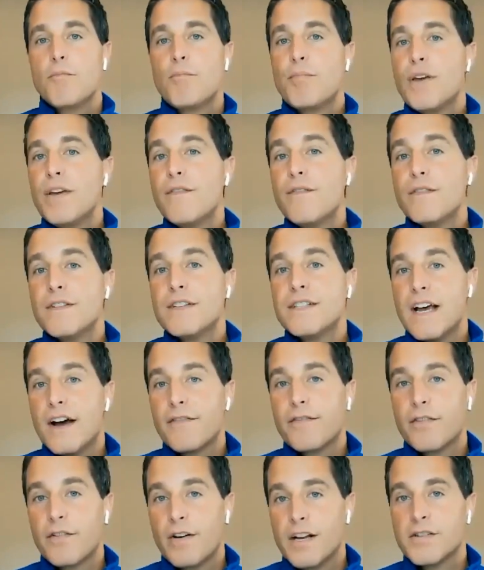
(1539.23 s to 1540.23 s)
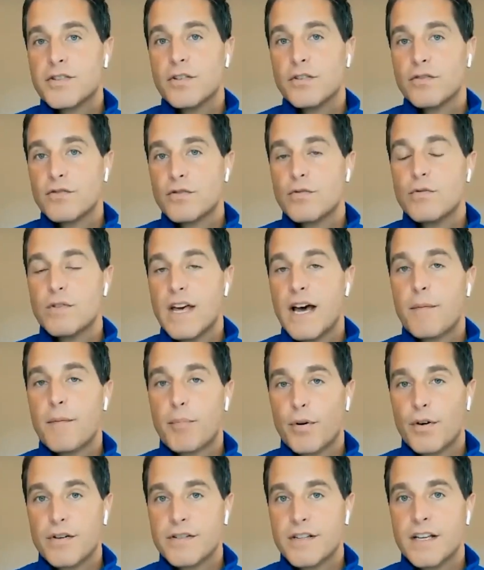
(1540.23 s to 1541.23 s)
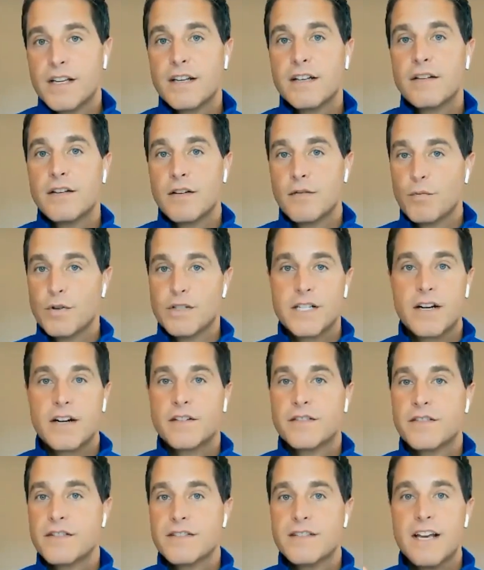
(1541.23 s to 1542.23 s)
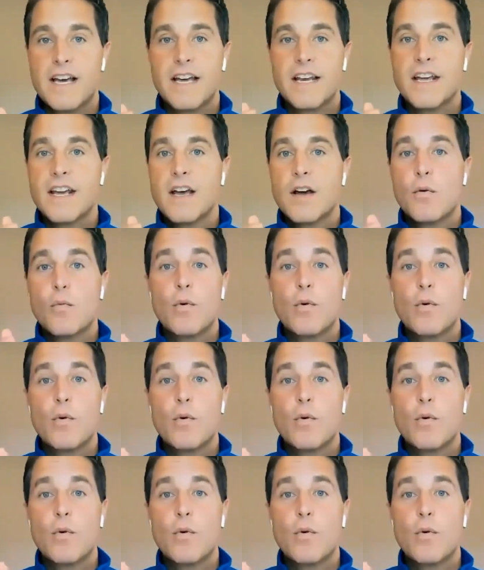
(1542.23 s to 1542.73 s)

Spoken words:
be deferential to that person and what Derek just said